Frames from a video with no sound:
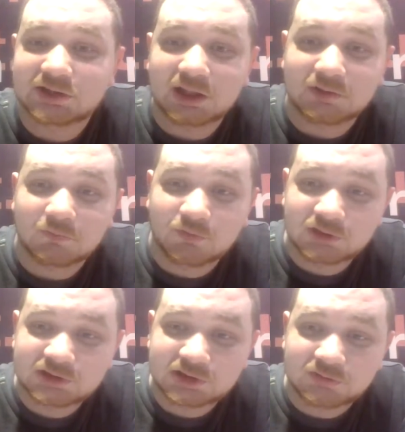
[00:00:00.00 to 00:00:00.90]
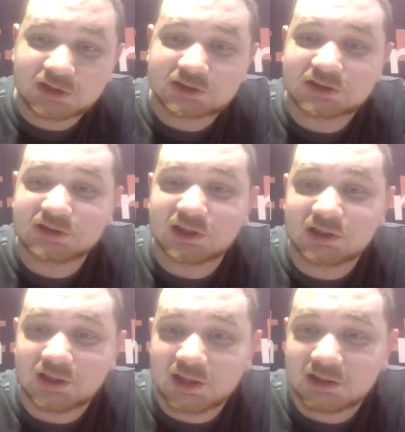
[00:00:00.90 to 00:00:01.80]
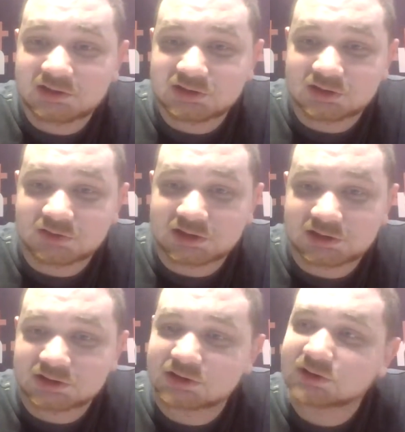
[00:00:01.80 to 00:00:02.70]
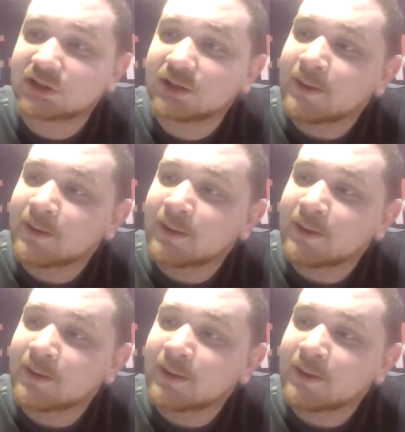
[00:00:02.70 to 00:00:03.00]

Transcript: You got the first generation and the latest generation